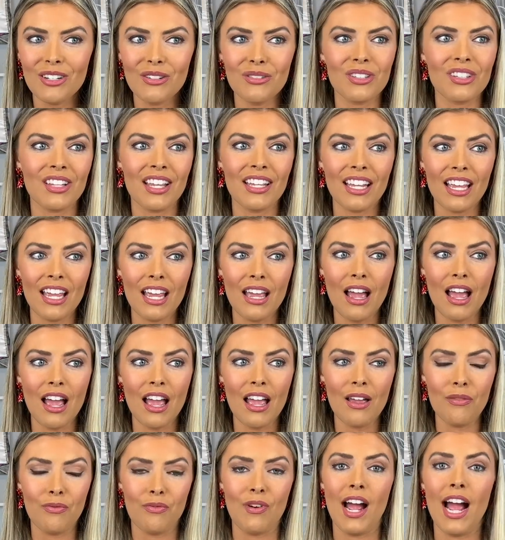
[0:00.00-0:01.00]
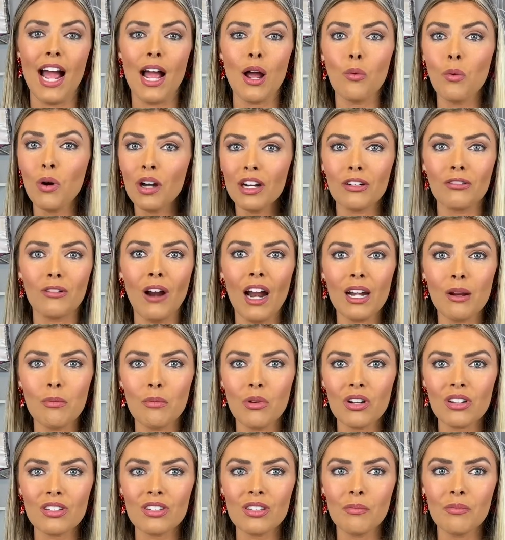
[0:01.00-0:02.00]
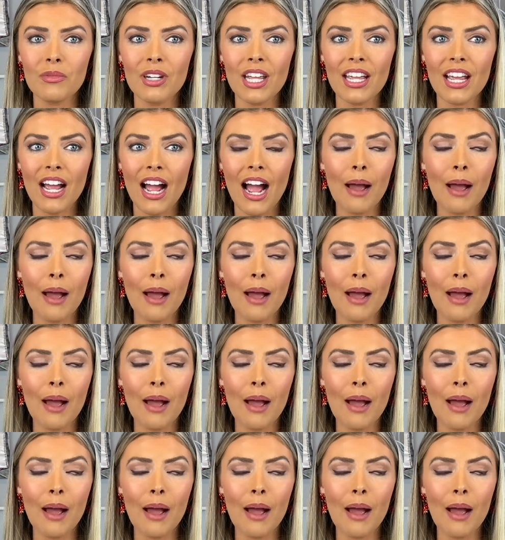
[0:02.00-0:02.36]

It's like if I want to write a book someday,